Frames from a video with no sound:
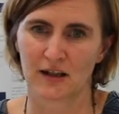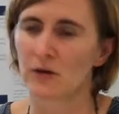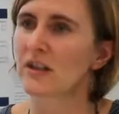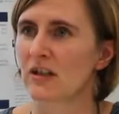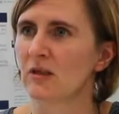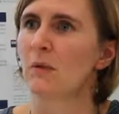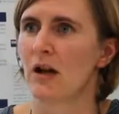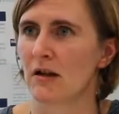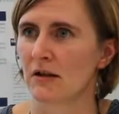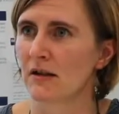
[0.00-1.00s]
critical
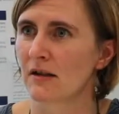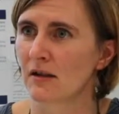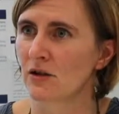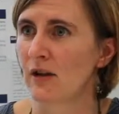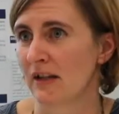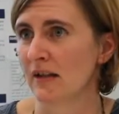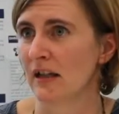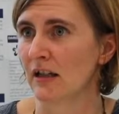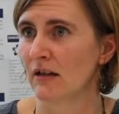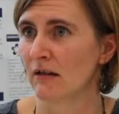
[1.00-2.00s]
mass
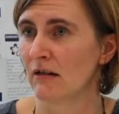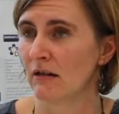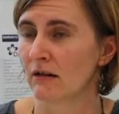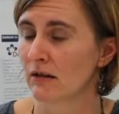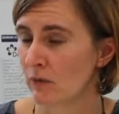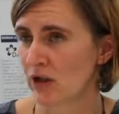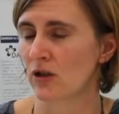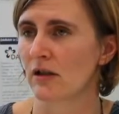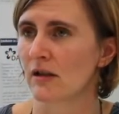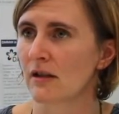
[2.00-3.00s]
addressing our
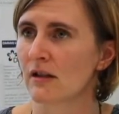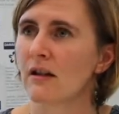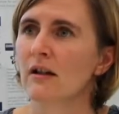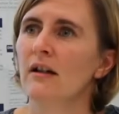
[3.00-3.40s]
questions.